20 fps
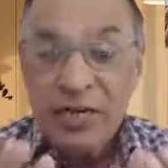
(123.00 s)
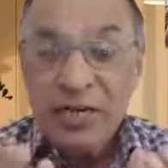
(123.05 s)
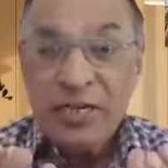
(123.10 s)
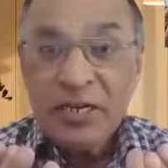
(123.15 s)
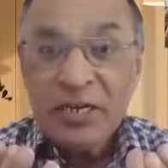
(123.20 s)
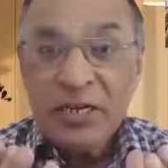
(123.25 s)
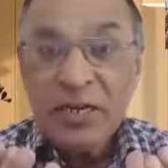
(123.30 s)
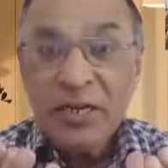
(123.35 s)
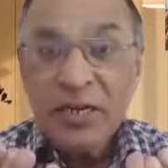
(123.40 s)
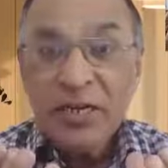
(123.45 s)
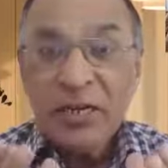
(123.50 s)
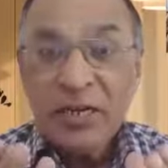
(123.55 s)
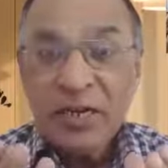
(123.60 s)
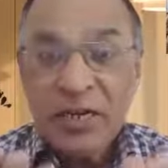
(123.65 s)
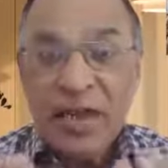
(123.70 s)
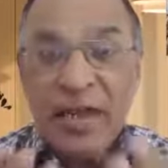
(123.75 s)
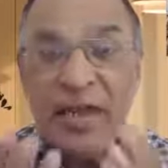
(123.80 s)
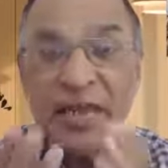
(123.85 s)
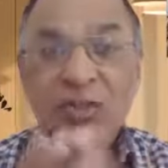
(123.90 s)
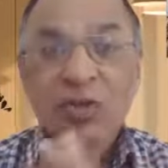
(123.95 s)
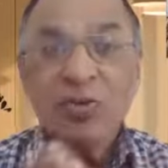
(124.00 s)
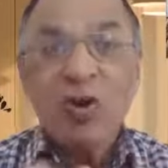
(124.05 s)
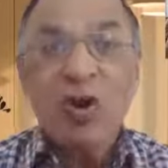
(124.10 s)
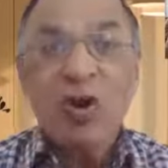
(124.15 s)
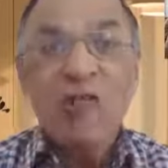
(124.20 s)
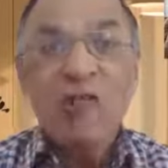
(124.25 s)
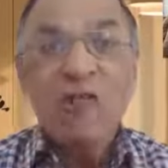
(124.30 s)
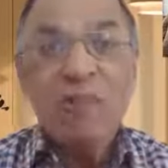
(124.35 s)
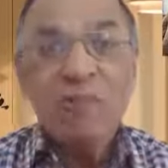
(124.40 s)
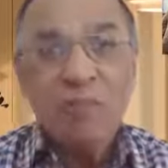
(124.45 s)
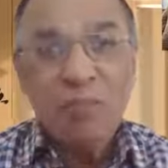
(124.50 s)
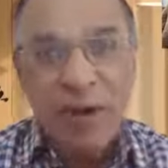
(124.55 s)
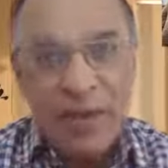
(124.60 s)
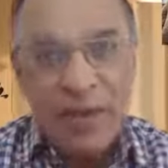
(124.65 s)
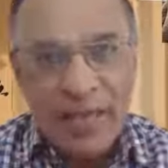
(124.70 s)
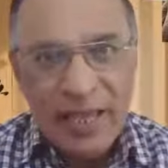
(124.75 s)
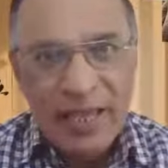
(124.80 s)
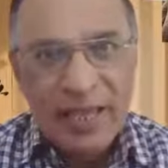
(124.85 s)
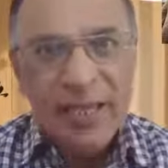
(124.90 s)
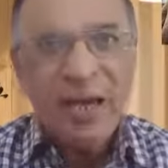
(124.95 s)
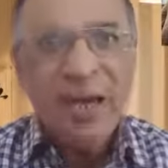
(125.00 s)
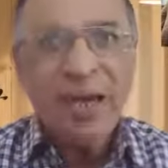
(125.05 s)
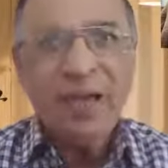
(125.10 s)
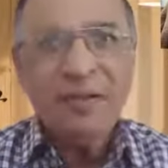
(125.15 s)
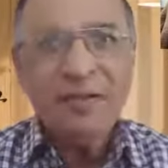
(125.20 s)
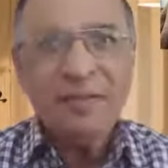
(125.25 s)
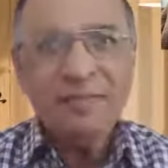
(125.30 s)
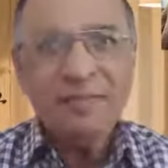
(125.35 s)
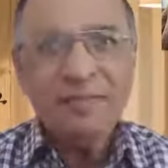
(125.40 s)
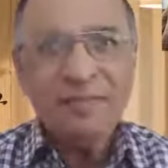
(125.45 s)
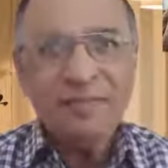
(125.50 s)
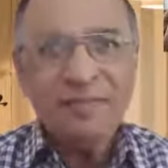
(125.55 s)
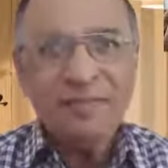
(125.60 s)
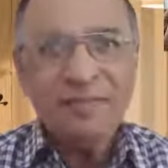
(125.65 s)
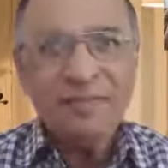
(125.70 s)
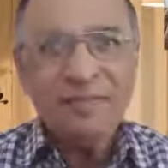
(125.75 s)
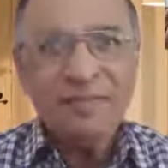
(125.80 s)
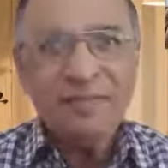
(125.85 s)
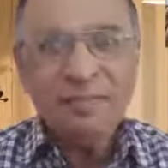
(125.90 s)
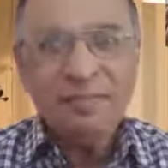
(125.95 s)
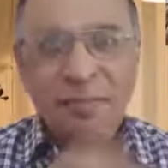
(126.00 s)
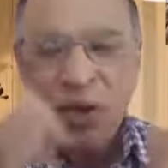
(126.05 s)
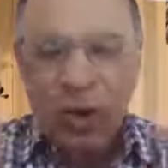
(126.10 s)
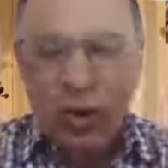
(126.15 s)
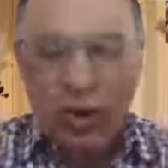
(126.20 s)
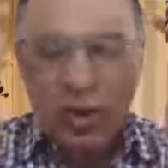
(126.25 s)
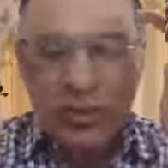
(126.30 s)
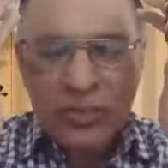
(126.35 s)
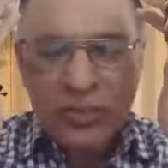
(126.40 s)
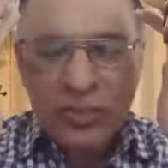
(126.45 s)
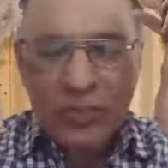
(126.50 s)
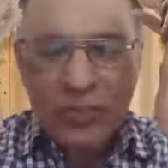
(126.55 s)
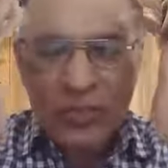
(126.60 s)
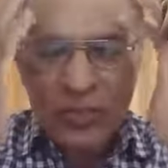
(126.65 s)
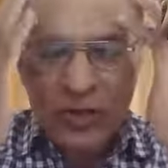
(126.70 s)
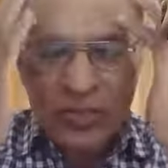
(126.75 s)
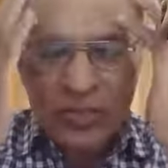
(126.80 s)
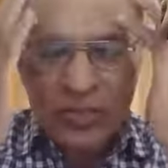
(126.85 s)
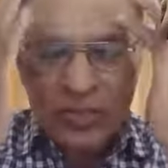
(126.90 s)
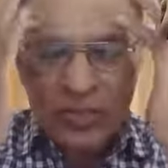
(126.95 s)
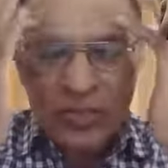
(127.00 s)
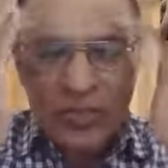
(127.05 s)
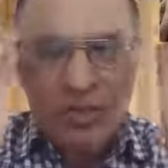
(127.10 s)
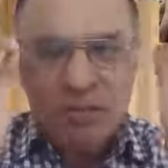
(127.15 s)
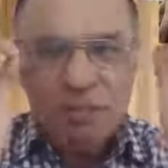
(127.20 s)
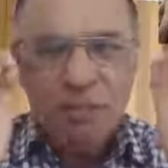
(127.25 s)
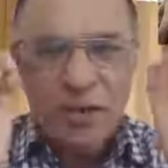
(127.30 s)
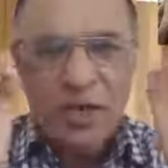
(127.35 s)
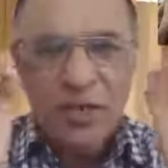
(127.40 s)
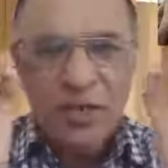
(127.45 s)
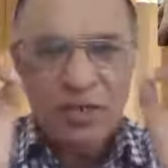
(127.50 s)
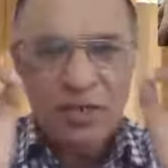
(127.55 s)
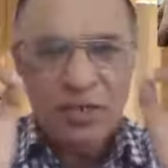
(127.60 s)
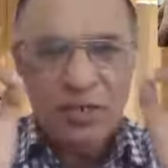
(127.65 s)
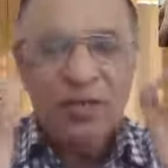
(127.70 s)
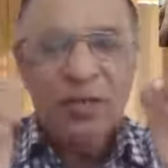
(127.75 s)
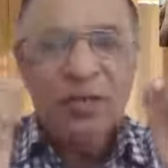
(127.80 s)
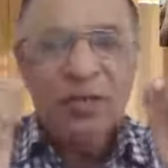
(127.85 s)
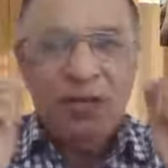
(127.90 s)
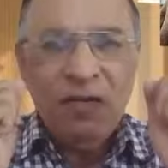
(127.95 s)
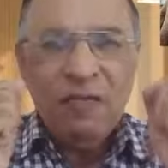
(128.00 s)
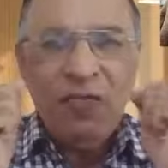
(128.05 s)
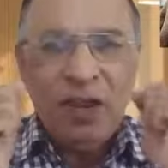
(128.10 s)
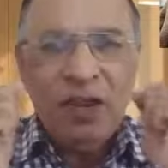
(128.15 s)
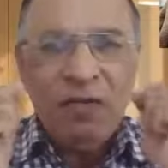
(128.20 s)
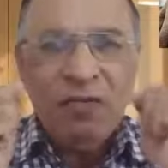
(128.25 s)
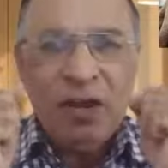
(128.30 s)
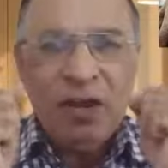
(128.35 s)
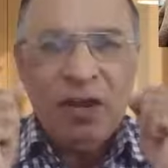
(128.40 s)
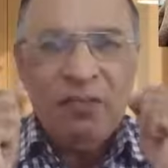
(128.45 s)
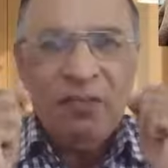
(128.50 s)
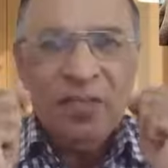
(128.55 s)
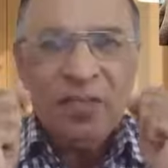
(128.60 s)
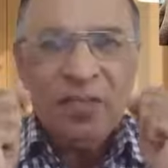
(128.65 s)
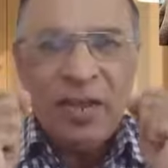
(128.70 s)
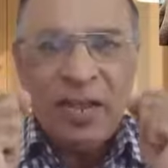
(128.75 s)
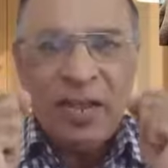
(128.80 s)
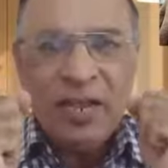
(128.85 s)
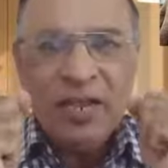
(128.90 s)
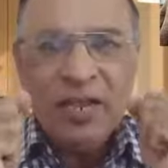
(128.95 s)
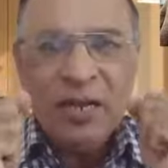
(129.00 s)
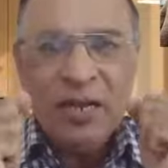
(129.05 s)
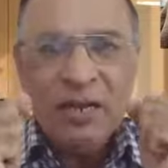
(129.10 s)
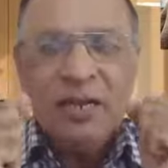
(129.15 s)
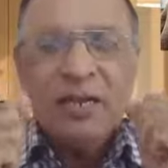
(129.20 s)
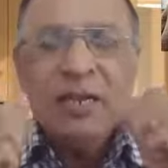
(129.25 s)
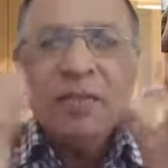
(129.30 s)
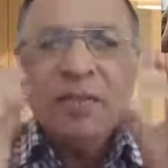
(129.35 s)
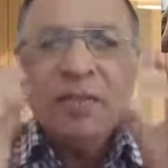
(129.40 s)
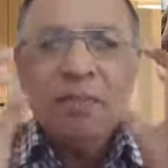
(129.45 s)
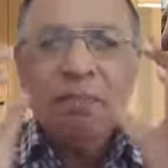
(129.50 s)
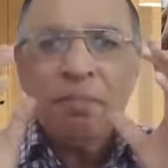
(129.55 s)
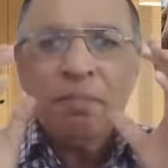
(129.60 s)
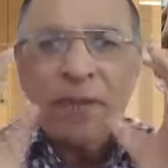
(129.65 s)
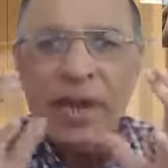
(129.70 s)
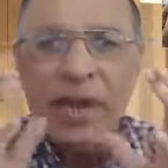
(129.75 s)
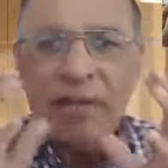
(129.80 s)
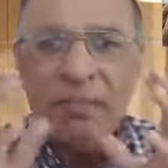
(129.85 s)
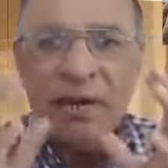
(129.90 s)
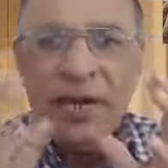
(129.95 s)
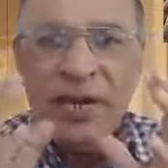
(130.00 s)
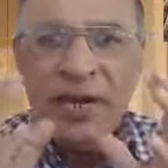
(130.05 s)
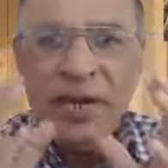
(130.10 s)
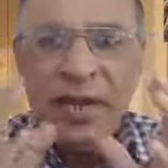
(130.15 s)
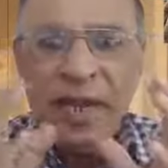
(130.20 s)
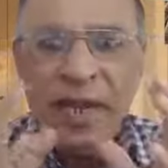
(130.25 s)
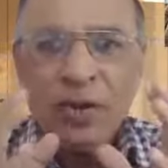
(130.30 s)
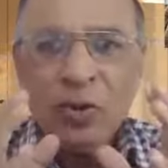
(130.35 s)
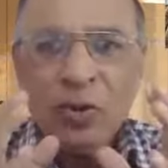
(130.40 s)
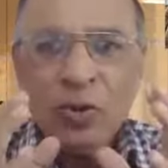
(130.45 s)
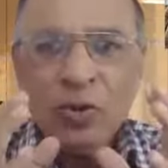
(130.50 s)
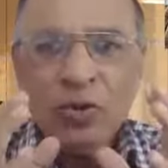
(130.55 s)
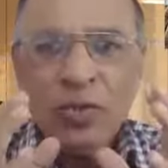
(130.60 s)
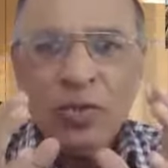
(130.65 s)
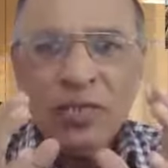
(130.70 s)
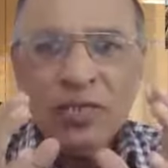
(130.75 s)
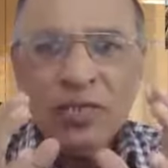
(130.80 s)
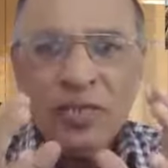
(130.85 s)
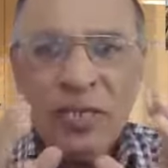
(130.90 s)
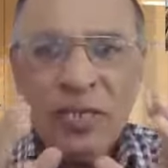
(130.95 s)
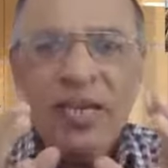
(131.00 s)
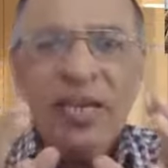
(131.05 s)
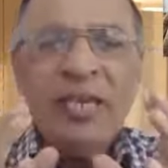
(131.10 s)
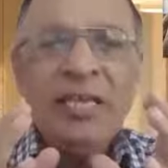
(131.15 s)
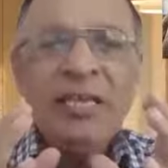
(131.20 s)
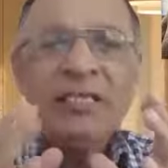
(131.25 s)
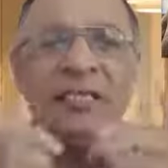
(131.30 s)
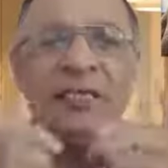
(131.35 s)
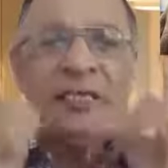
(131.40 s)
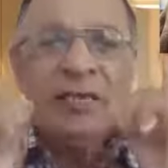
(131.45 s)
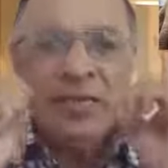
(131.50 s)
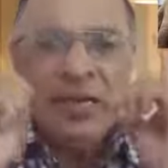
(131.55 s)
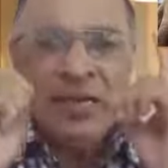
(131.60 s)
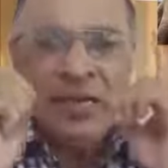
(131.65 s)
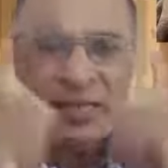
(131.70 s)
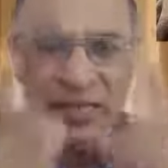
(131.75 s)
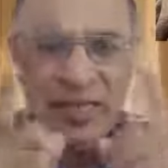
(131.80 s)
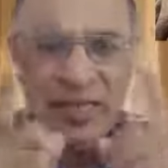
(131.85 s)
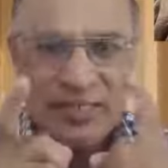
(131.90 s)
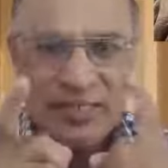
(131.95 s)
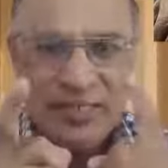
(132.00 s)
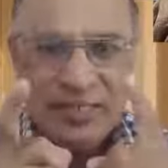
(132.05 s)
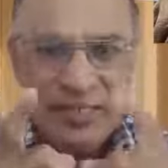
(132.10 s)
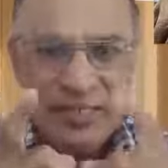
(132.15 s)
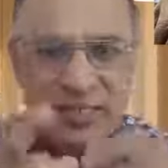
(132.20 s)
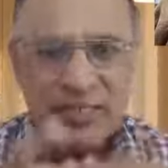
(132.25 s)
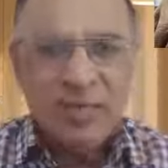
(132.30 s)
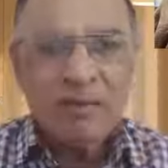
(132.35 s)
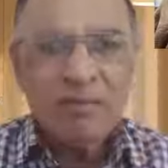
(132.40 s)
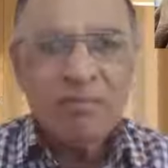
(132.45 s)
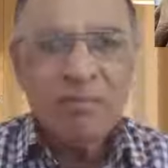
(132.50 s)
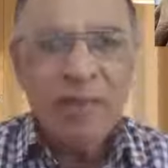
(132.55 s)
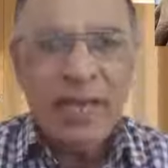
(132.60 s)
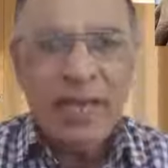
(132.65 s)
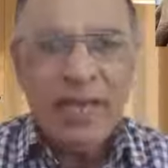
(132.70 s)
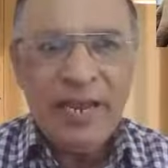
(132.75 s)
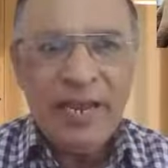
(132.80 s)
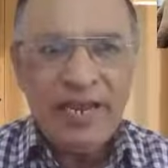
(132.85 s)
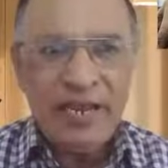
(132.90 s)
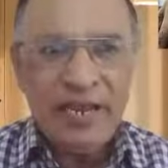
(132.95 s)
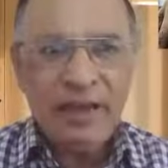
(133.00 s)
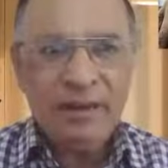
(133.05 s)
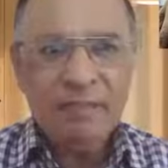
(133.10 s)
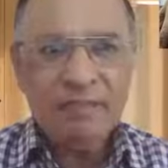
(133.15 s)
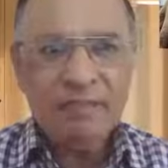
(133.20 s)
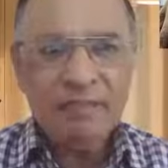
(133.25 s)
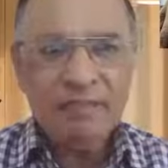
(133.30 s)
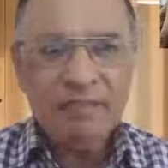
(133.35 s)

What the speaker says: it a case of malaria?" Because the first impression, fever with rigor, the primary diagnosis is, yes, malaria.